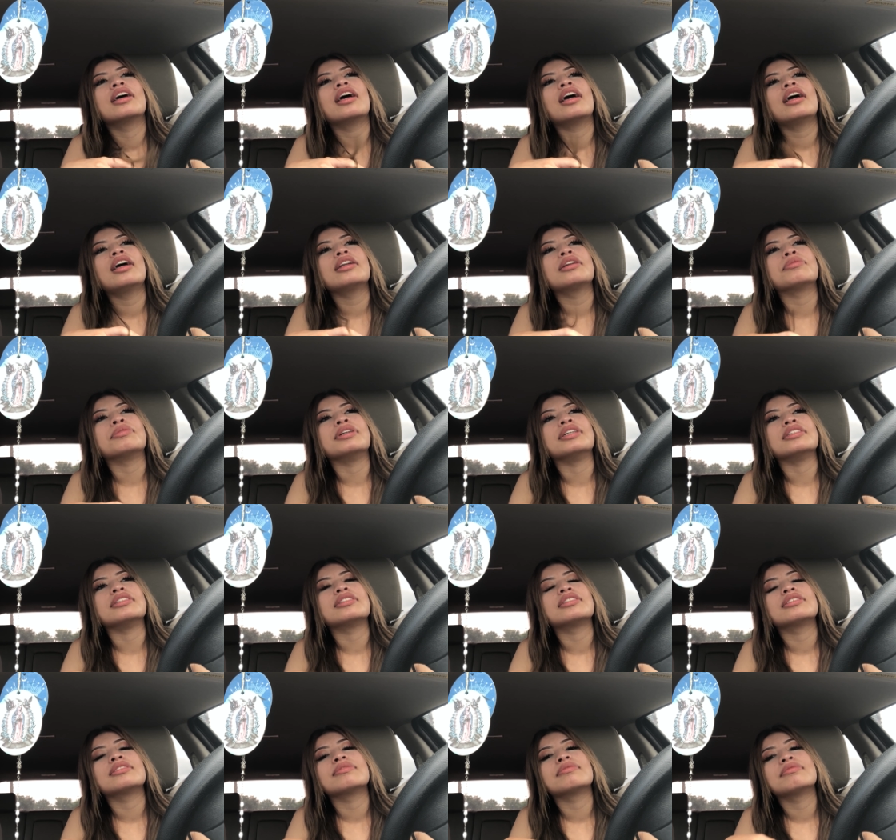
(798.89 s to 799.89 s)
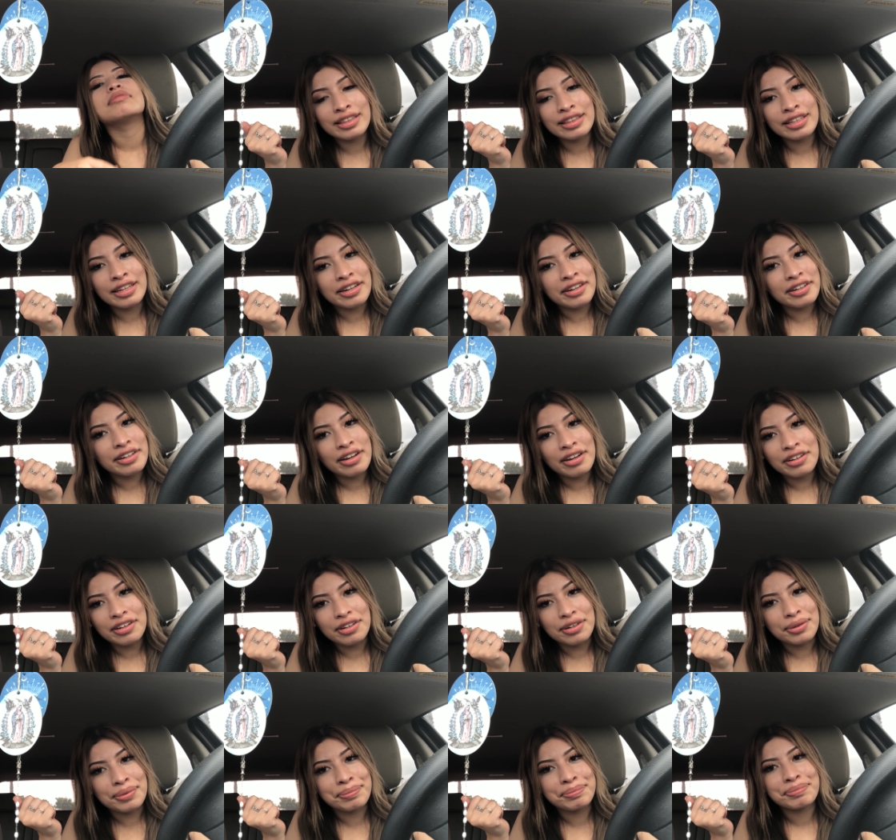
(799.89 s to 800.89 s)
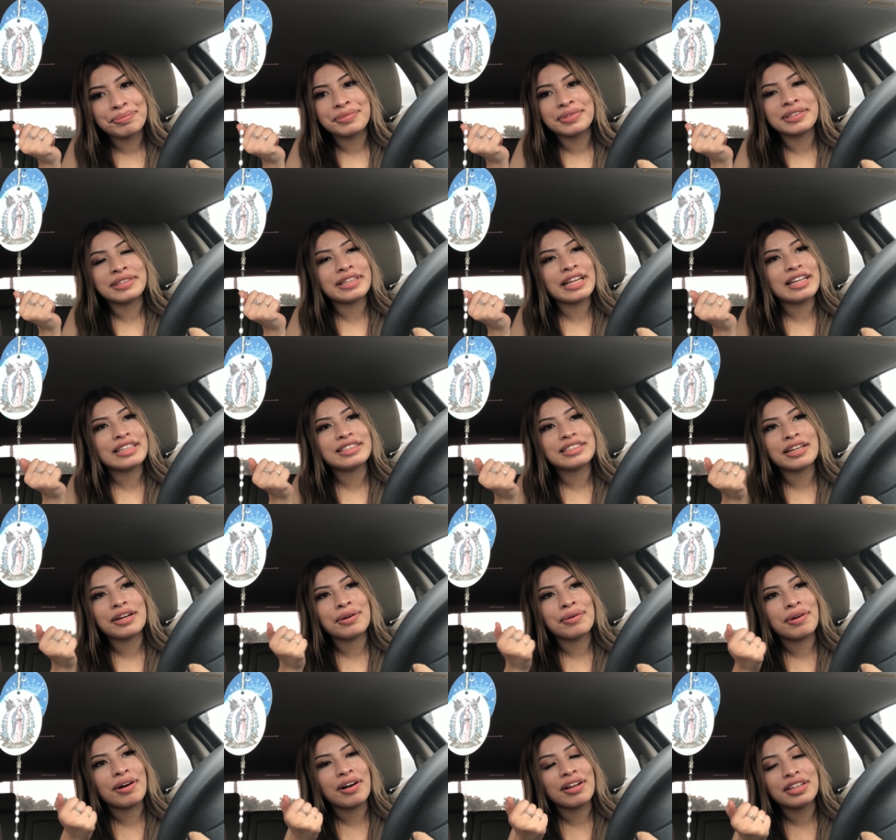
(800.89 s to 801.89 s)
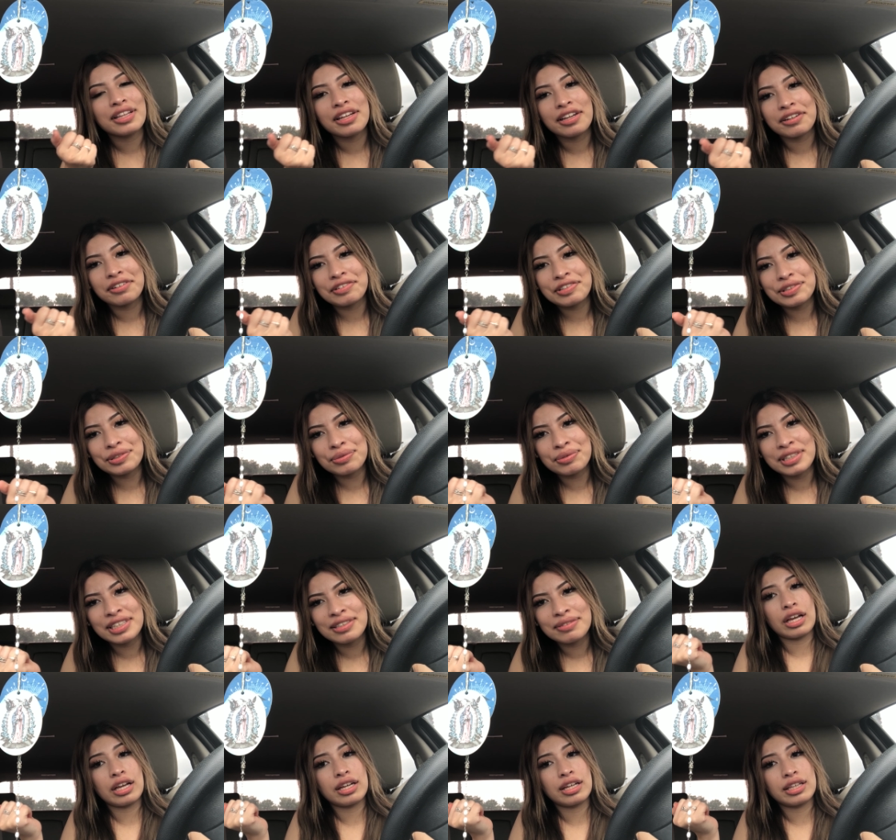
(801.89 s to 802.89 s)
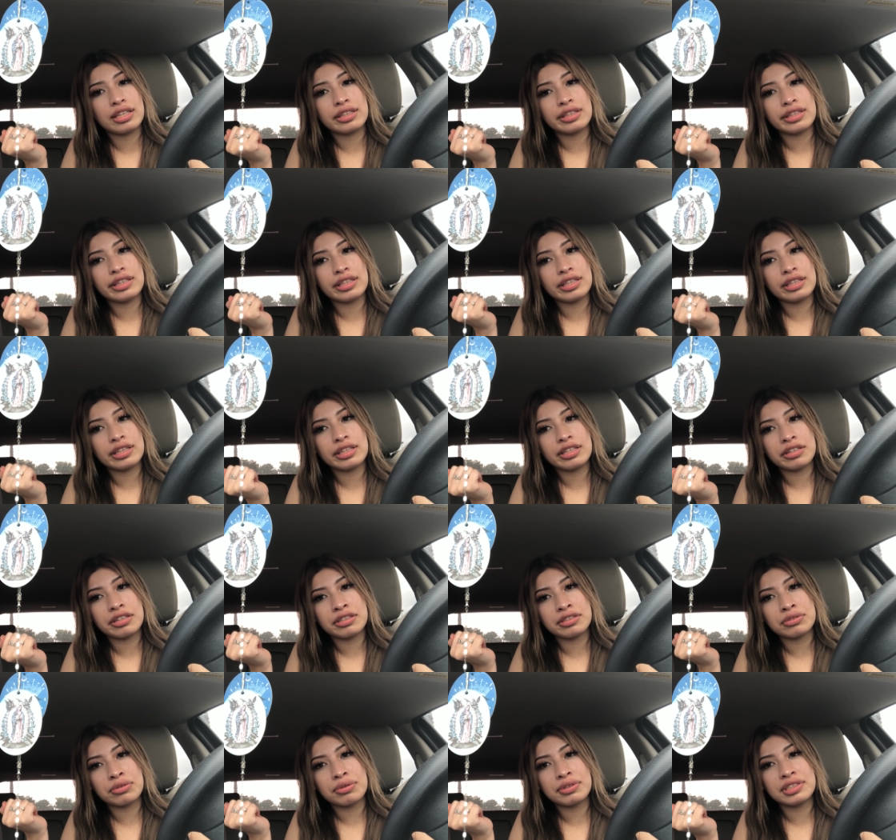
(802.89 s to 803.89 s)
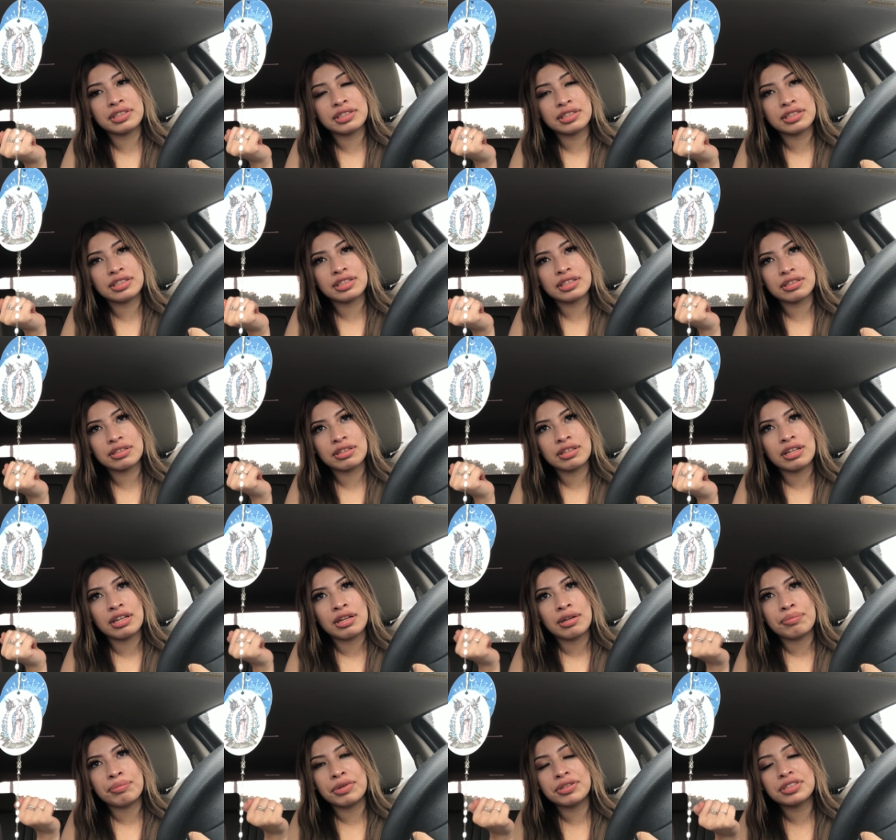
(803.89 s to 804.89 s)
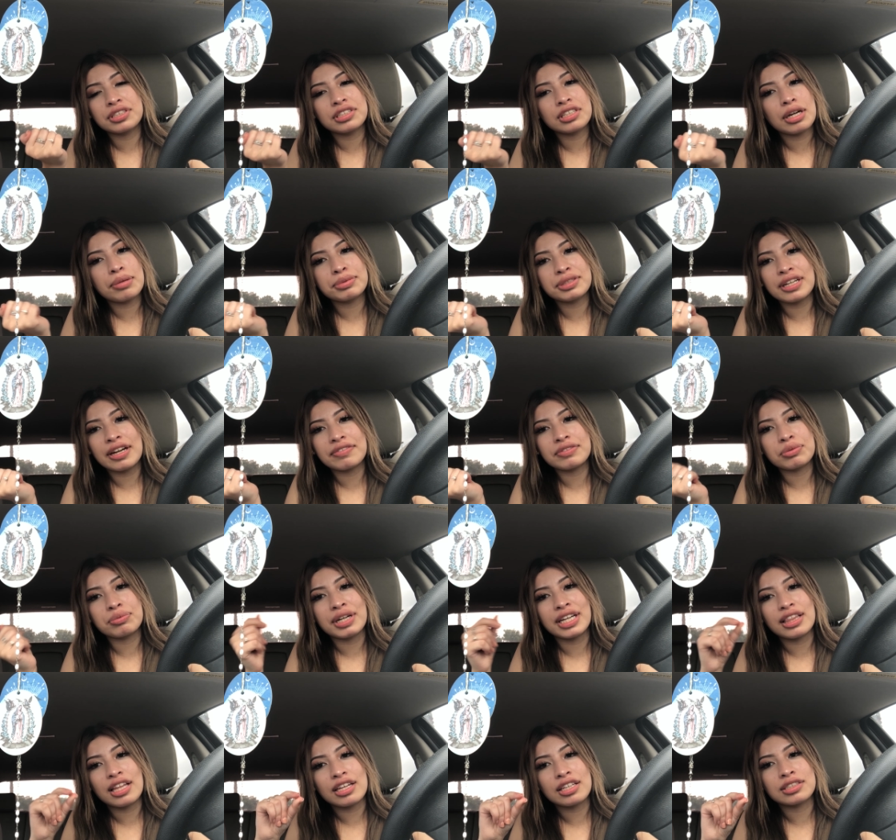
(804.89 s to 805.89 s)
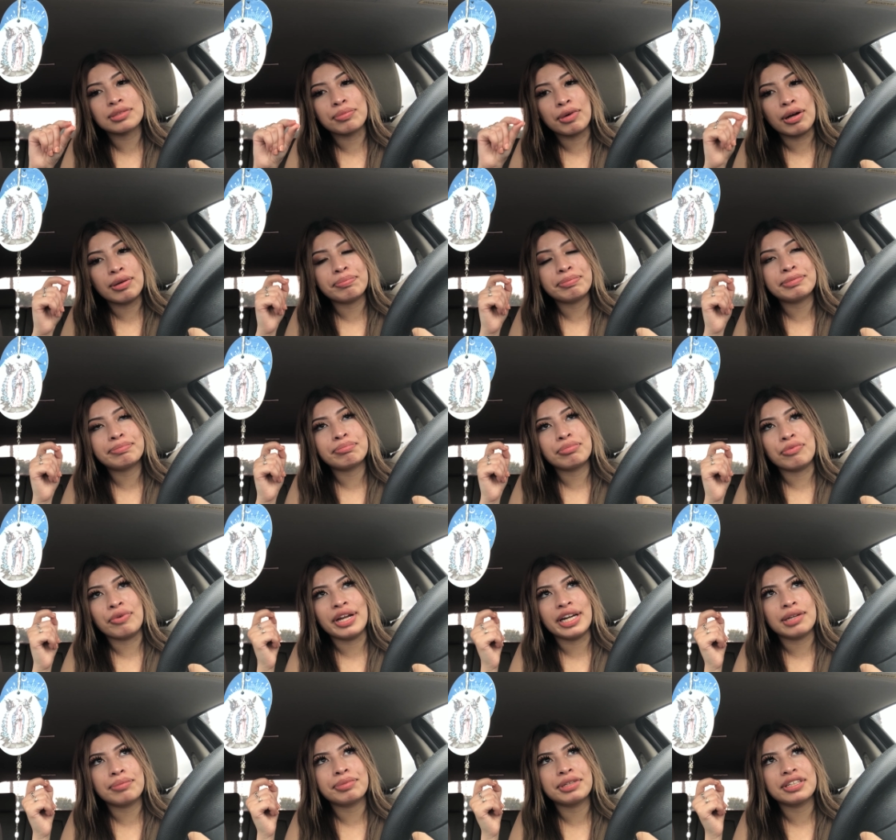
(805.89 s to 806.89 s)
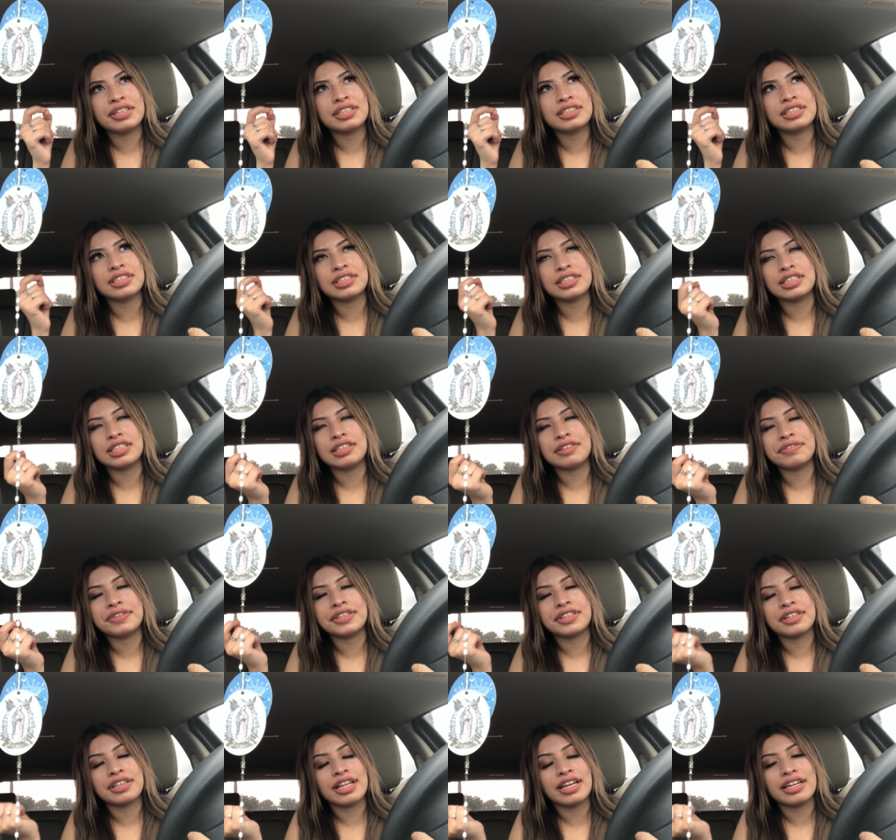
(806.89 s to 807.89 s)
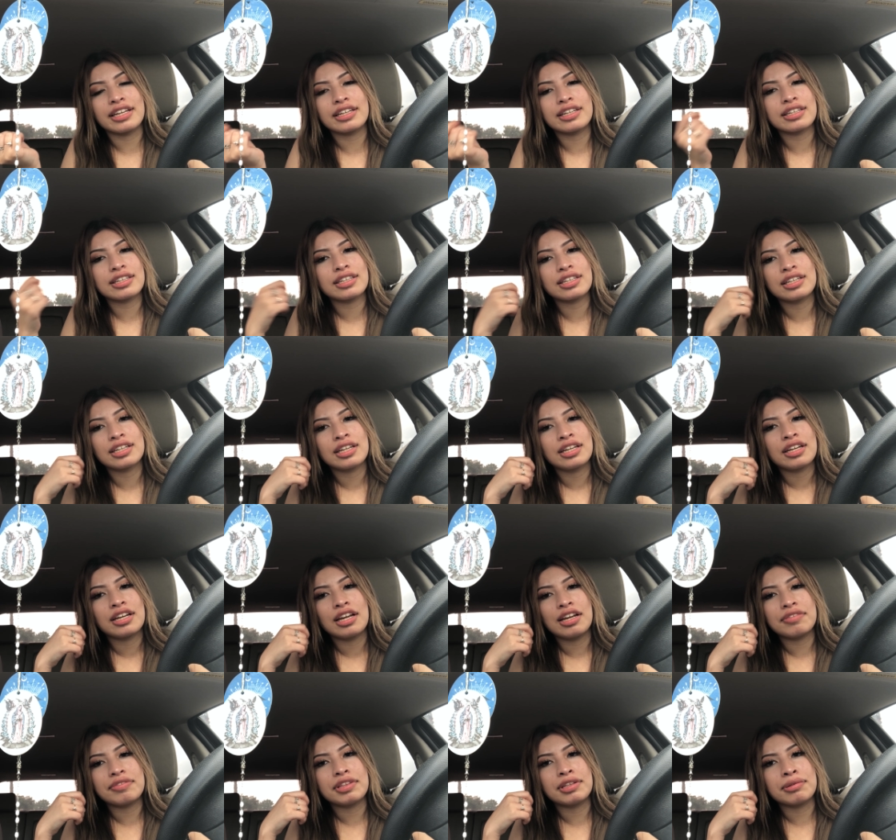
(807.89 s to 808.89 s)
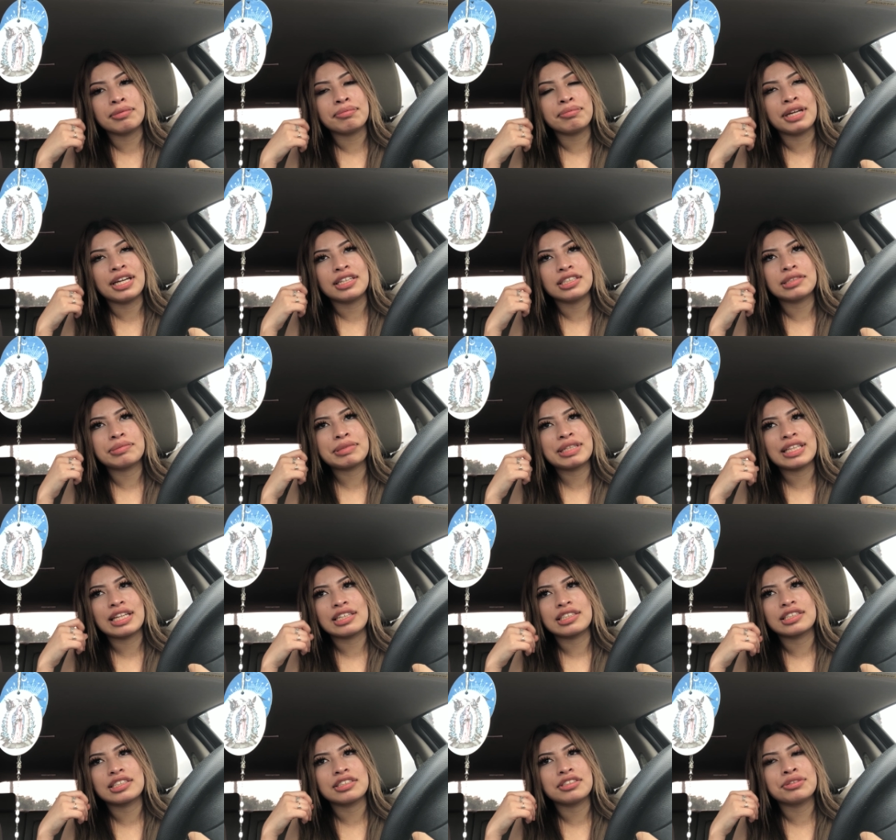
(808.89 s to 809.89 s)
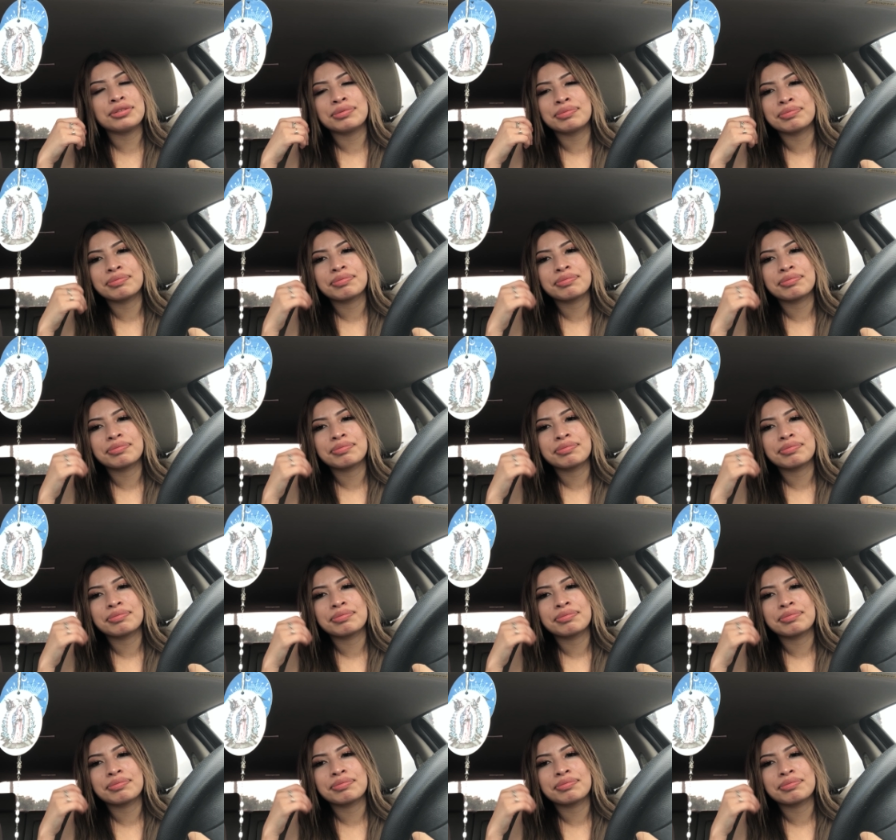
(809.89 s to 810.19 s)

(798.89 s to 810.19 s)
Anyways, there y'all go. That's how all the interviews went. There is always, most of the jobs you have to wait like a small waiting period to see if you're like, if the management likes you.